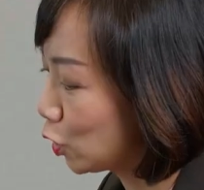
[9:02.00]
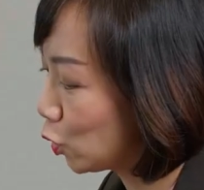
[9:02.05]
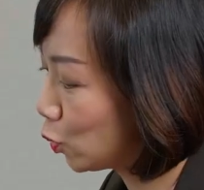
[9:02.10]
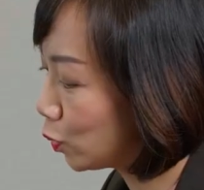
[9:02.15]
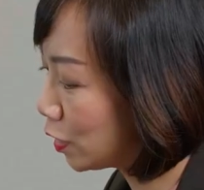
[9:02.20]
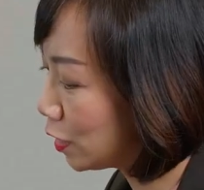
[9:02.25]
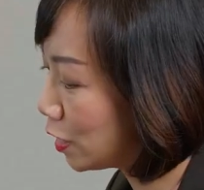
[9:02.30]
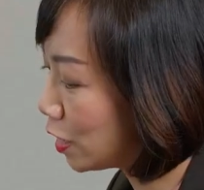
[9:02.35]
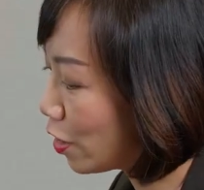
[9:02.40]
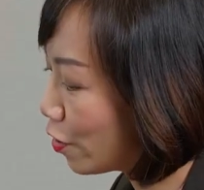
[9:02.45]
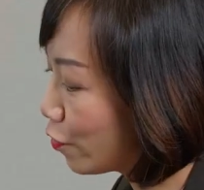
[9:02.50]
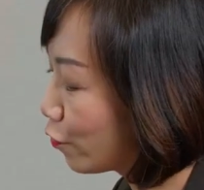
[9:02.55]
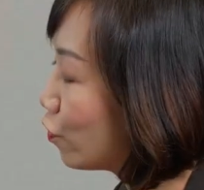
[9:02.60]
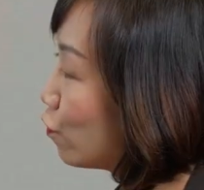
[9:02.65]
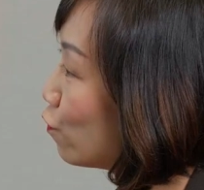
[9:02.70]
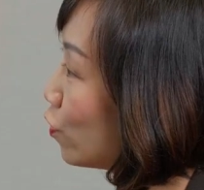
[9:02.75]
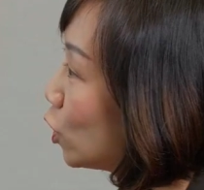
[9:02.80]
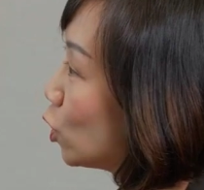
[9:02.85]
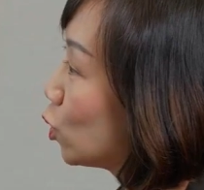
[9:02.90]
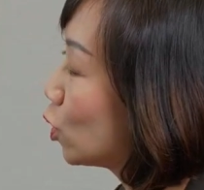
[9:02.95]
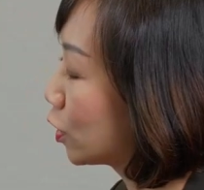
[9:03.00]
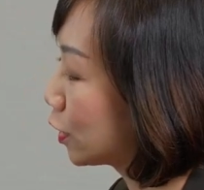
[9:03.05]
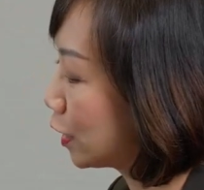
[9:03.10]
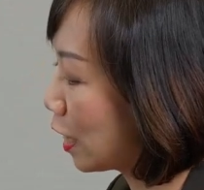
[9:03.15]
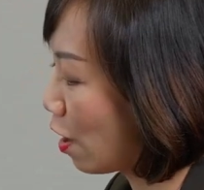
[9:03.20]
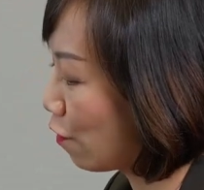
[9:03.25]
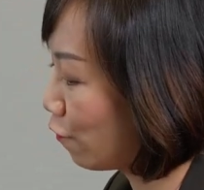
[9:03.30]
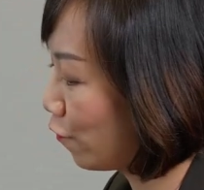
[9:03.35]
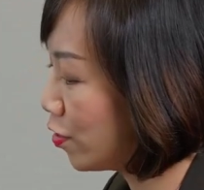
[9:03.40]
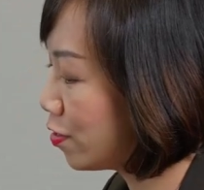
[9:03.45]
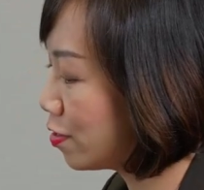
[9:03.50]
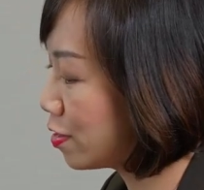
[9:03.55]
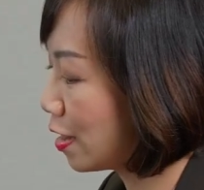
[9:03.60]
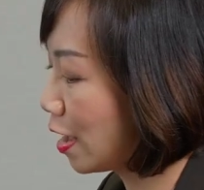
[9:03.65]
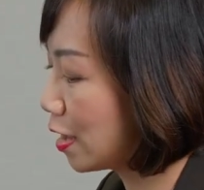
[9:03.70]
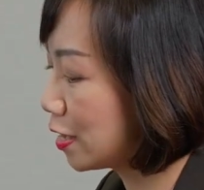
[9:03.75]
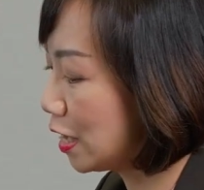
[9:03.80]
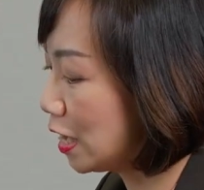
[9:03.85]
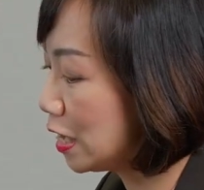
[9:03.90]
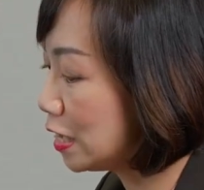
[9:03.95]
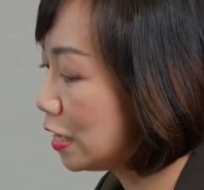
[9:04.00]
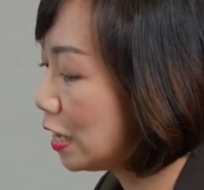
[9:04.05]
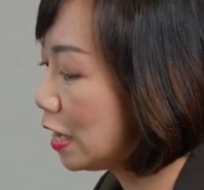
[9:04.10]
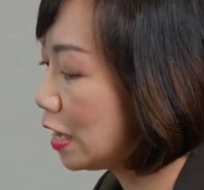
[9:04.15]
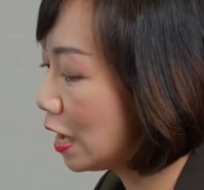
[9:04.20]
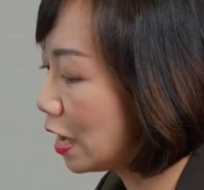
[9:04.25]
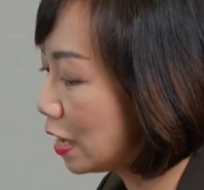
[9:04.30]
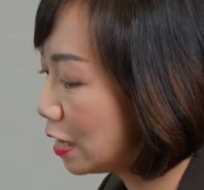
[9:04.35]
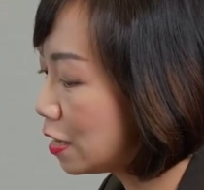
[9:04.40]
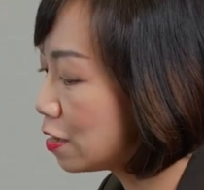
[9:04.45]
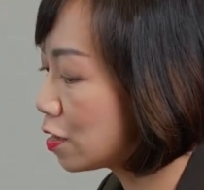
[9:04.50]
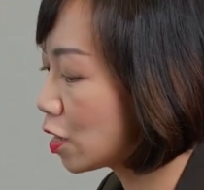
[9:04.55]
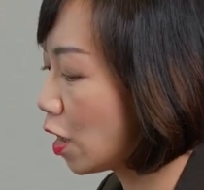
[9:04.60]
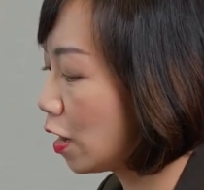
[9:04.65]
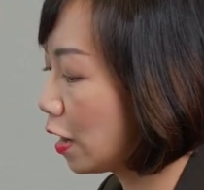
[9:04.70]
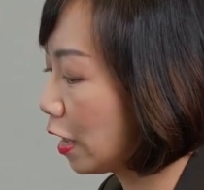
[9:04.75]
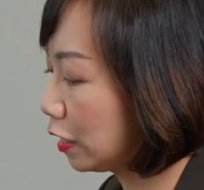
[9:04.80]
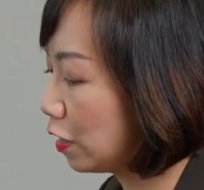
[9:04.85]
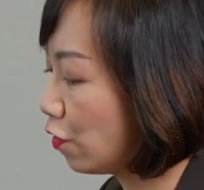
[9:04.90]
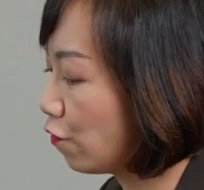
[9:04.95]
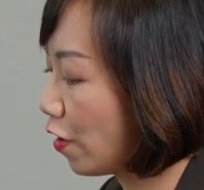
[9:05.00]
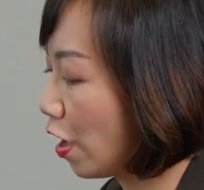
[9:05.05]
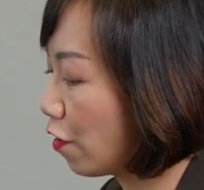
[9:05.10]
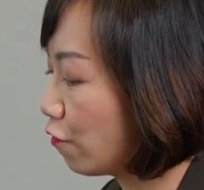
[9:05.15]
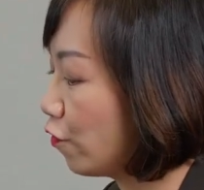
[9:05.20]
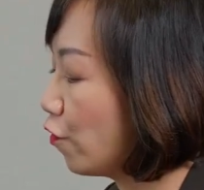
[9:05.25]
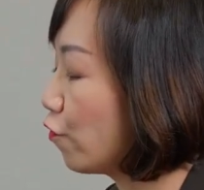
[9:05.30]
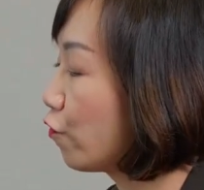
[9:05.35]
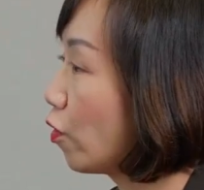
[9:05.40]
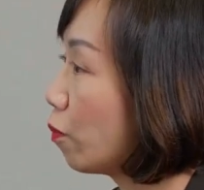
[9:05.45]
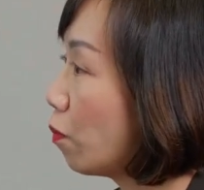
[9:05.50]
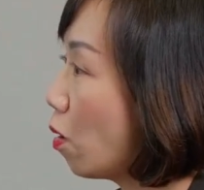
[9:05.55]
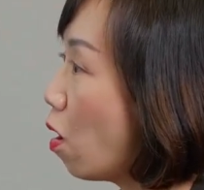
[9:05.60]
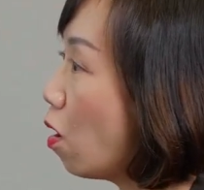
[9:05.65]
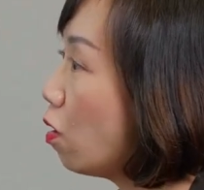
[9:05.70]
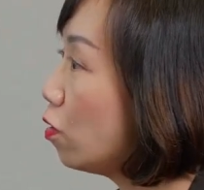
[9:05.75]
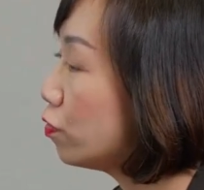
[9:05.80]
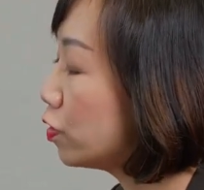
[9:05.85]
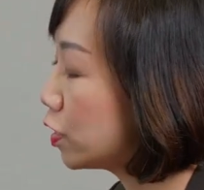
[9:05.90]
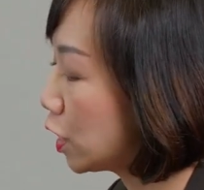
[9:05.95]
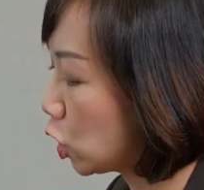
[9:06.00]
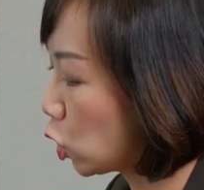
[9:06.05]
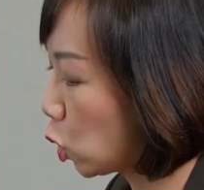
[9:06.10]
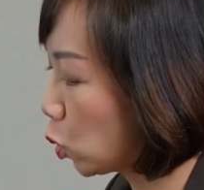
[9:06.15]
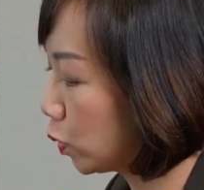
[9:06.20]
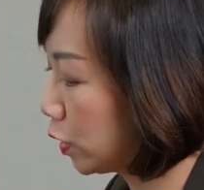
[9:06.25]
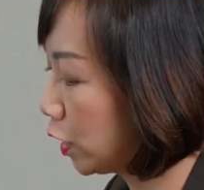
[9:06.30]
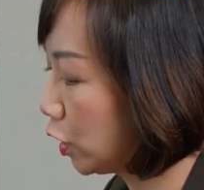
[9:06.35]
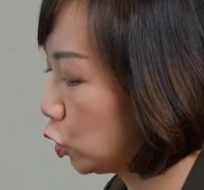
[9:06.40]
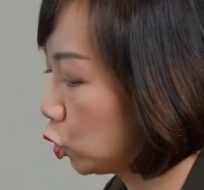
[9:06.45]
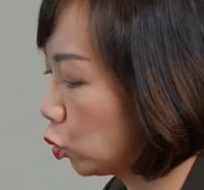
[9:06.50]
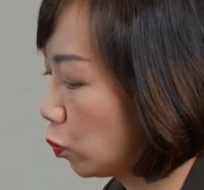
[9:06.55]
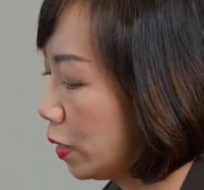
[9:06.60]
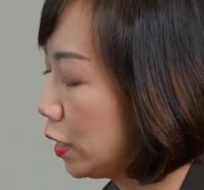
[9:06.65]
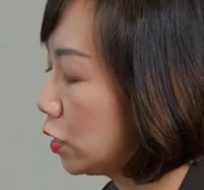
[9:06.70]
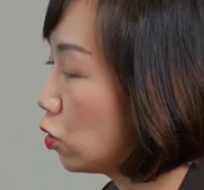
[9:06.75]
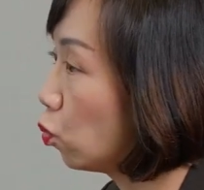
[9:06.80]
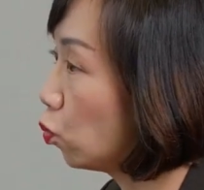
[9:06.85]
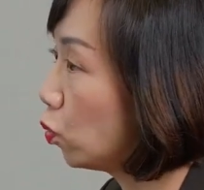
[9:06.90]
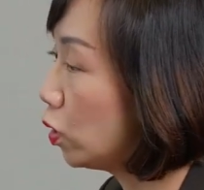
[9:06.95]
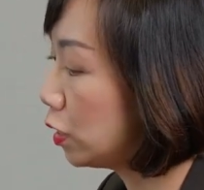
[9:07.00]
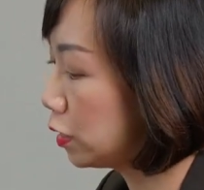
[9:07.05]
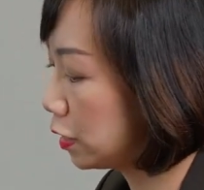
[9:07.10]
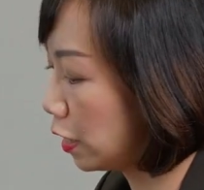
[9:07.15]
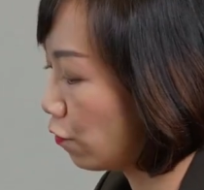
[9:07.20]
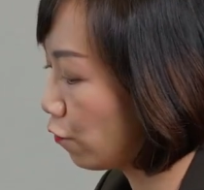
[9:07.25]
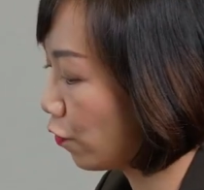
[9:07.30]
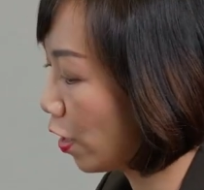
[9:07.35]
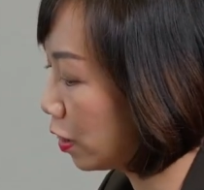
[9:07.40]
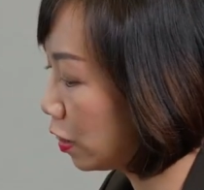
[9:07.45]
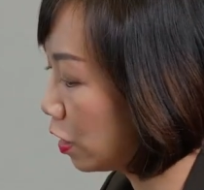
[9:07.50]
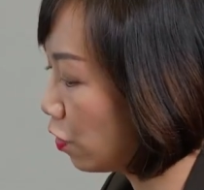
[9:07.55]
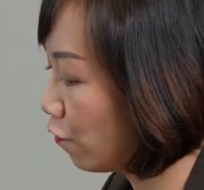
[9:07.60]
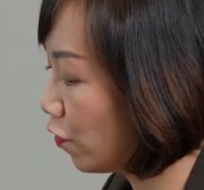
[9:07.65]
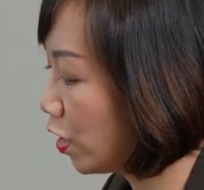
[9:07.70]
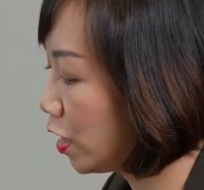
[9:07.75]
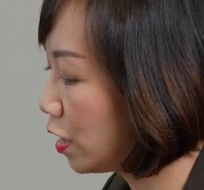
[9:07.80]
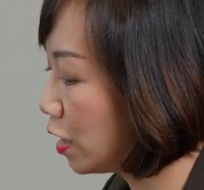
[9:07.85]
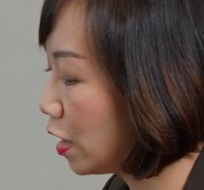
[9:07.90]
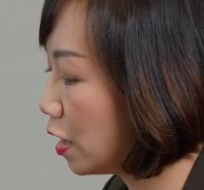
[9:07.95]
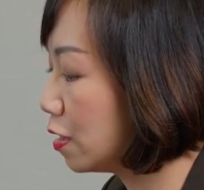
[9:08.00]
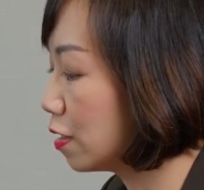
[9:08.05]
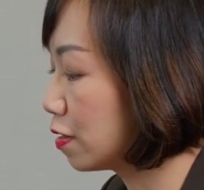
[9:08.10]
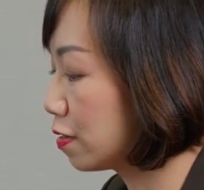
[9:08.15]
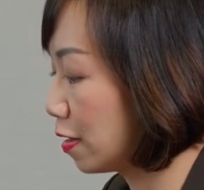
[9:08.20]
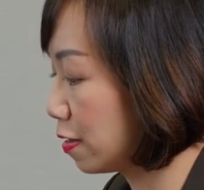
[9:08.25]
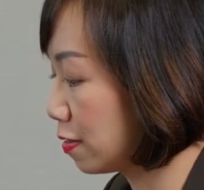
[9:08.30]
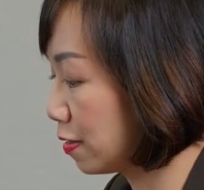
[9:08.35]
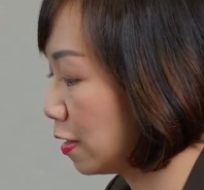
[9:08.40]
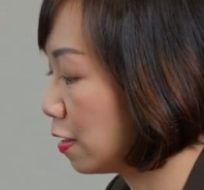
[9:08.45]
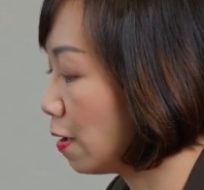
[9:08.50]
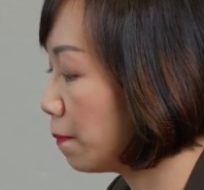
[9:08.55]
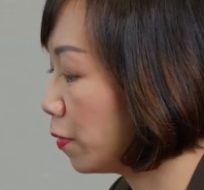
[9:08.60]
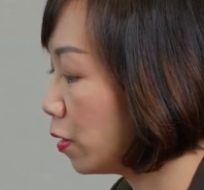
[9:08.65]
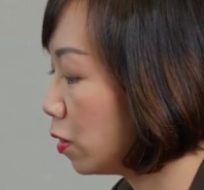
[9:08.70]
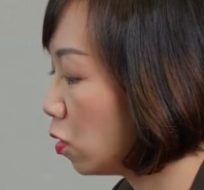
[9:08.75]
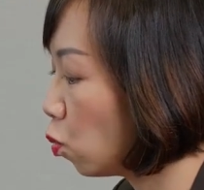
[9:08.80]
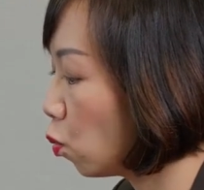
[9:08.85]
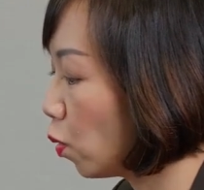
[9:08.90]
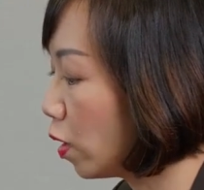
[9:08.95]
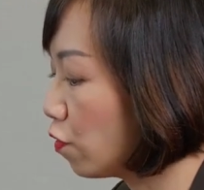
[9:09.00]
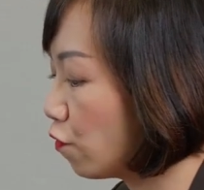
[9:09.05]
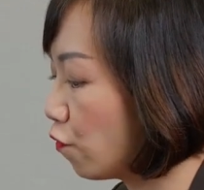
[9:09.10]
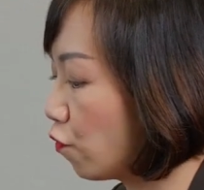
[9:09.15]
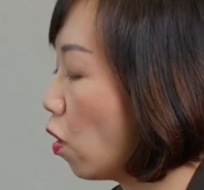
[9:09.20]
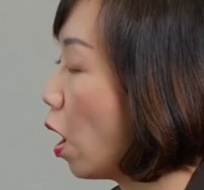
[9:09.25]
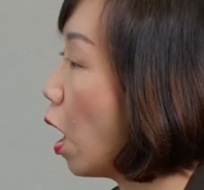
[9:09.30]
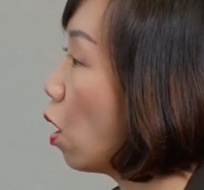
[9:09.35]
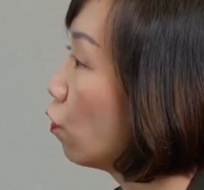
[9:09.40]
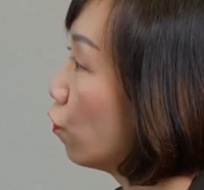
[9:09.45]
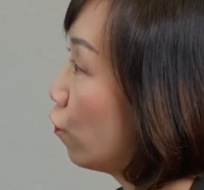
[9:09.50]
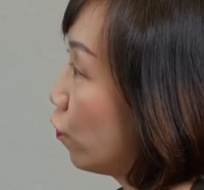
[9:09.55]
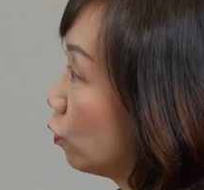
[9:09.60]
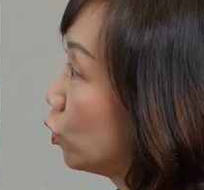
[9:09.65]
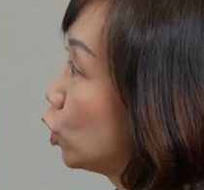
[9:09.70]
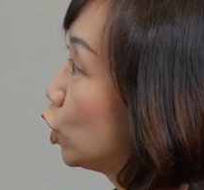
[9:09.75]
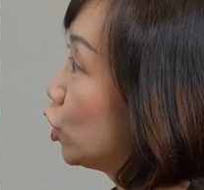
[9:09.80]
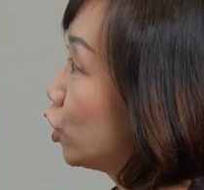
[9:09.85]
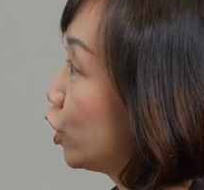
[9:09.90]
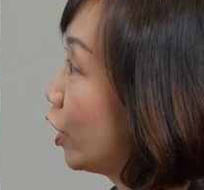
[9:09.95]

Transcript: totally agree with you, Dr. Hafiz. And indeed, it is collective effort from all stakeholders to make the world that we are living in a sustainable one for our future